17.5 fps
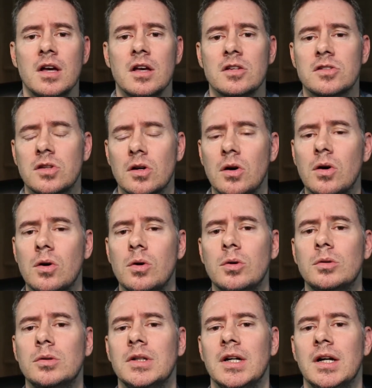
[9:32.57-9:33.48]

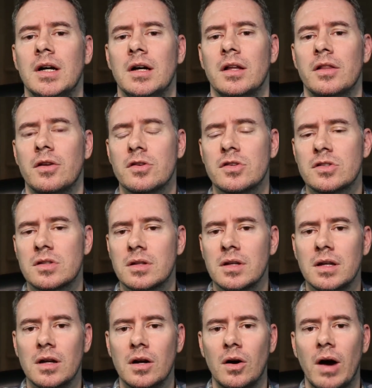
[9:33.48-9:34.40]
So there's,
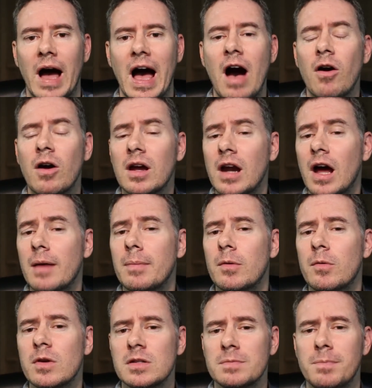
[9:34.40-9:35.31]
you know, how can I be
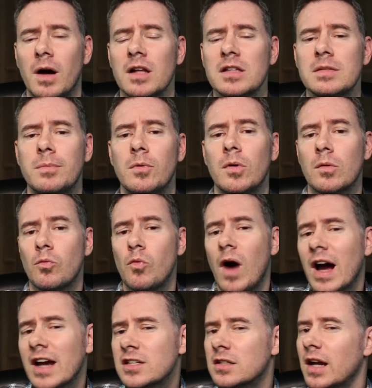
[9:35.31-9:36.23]
responsible, and
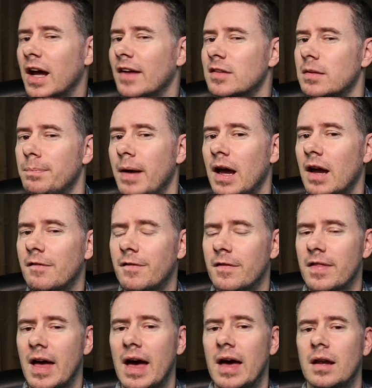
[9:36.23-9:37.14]
why should I have to pay
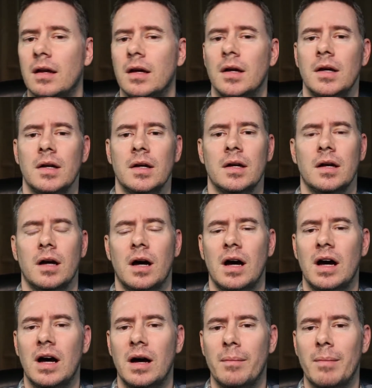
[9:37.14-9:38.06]
for that?
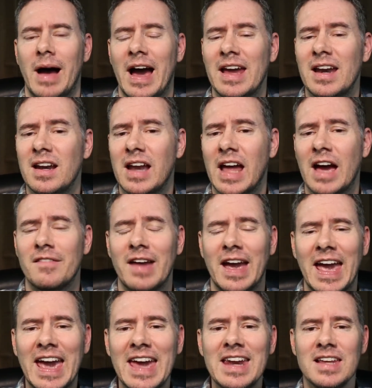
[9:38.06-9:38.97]
I didn't
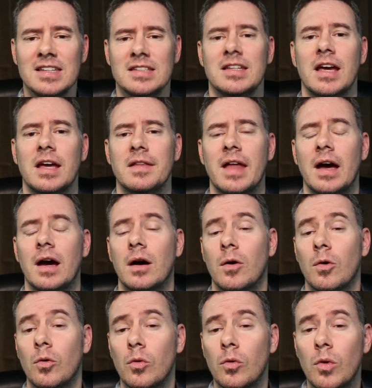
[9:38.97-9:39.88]
have any say in that
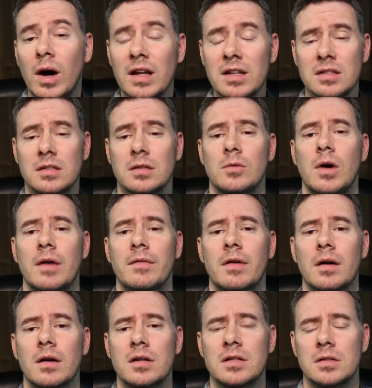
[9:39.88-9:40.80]

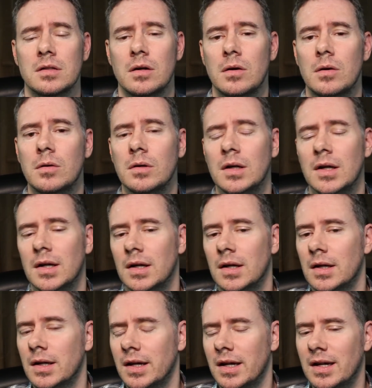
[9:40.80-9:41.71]
whatsoever. So,
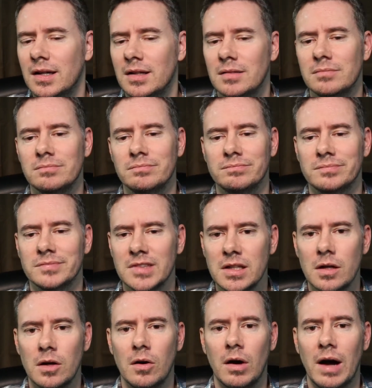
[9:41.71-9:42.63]
and
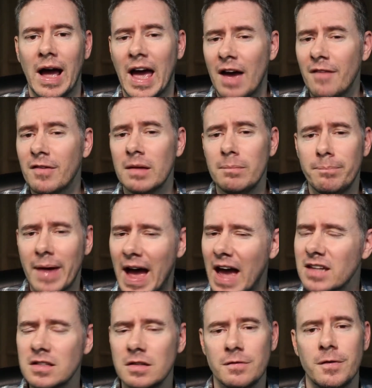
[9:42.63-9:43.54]
you know, I have
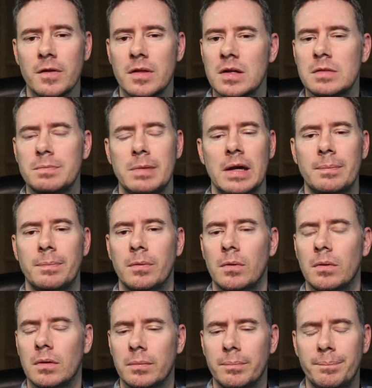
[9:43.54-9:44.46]
compassion for these
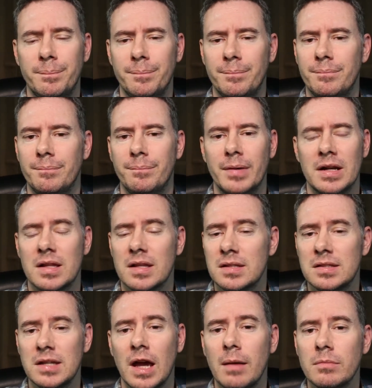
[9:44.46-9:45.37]
people, but at the
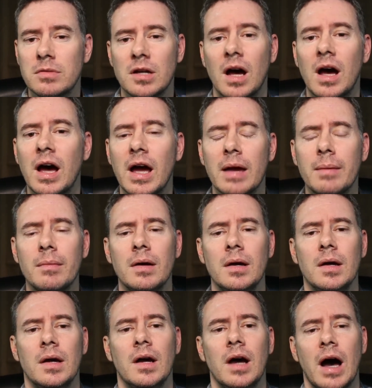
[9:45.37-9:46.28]
same time,
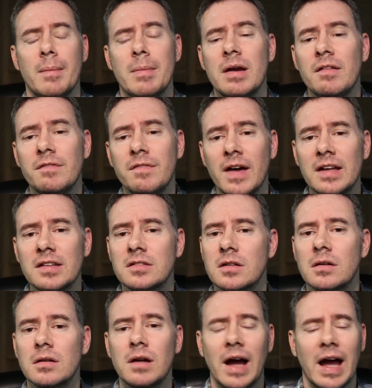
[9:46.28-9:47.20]
I'm an
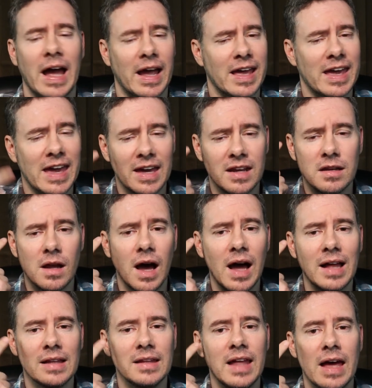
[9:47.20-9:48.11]
investor. I
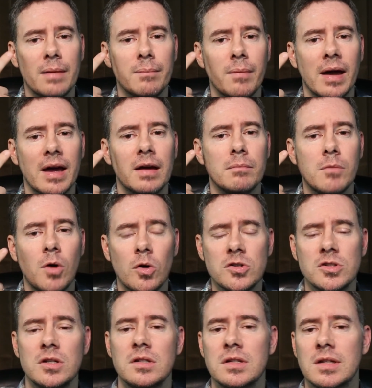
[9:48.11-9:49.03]
cannot let my
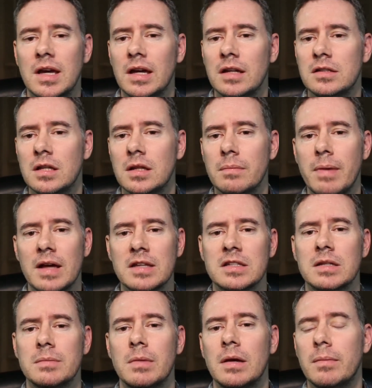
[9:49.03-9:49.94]
emotions get to the
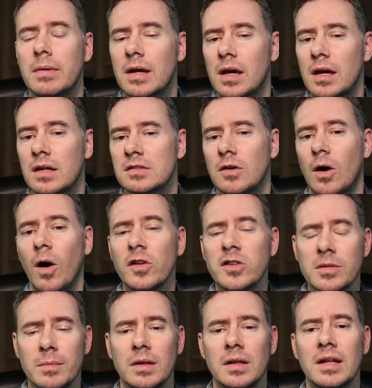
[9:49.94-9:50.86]
best of me, because
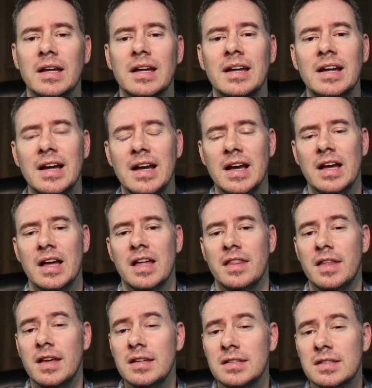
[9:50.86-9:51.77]
ultimately
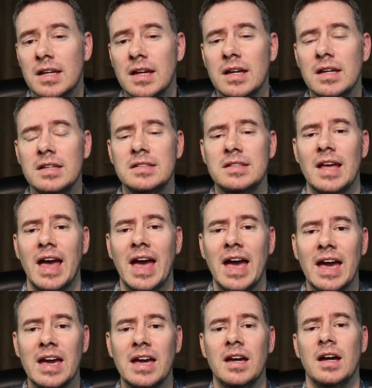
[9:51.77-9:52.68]
this is
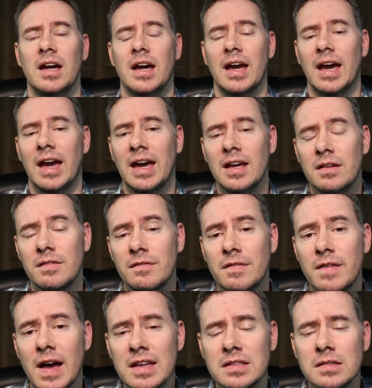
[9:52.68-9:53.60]
a
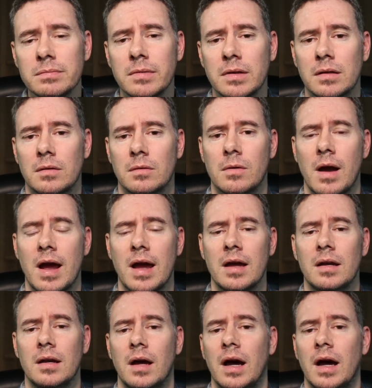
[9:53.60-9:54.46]
investment, right?